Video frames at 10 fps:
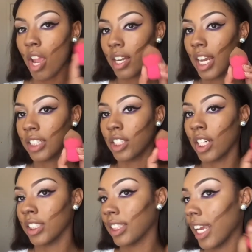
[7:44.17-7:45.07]
Next, you're
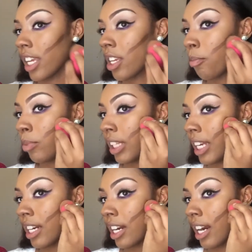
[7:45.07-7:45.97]
gonna take your
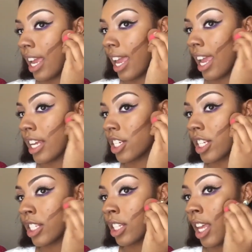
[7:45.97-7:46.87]
blender and
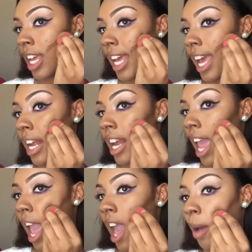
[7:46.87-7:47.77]
just
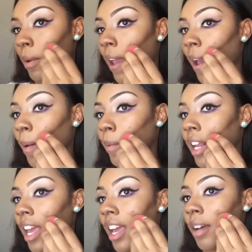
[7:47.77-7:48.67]
dab, dab,
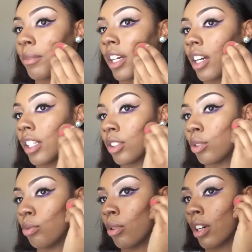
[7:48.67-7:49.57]
dab the
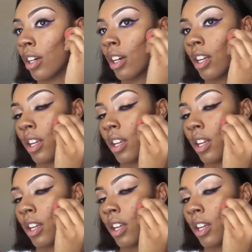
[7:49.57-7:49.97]
contour.